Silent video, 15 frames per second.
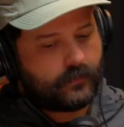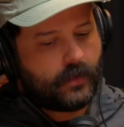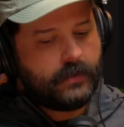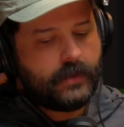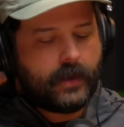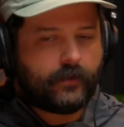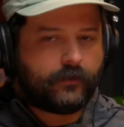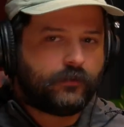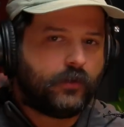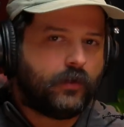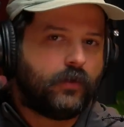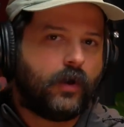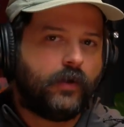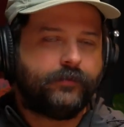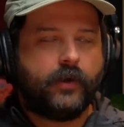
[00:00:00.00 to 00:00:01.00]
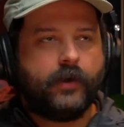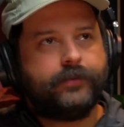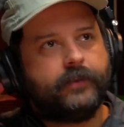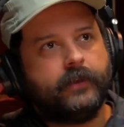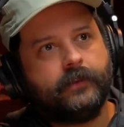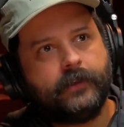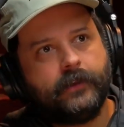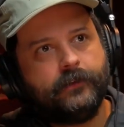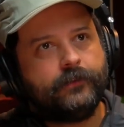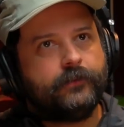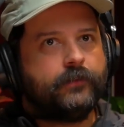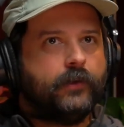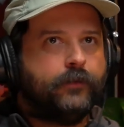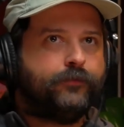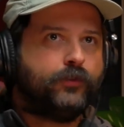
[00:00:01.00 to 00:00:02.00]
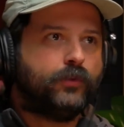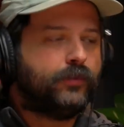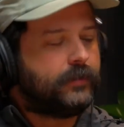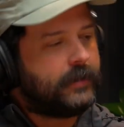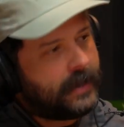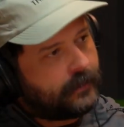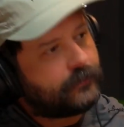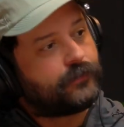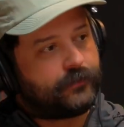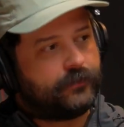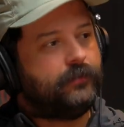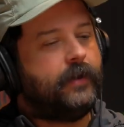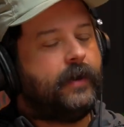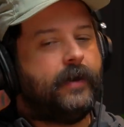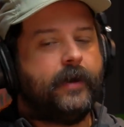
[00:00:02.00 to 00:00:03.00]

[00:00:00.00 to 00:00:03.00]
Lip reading: Yeah, so I think there's a few yes,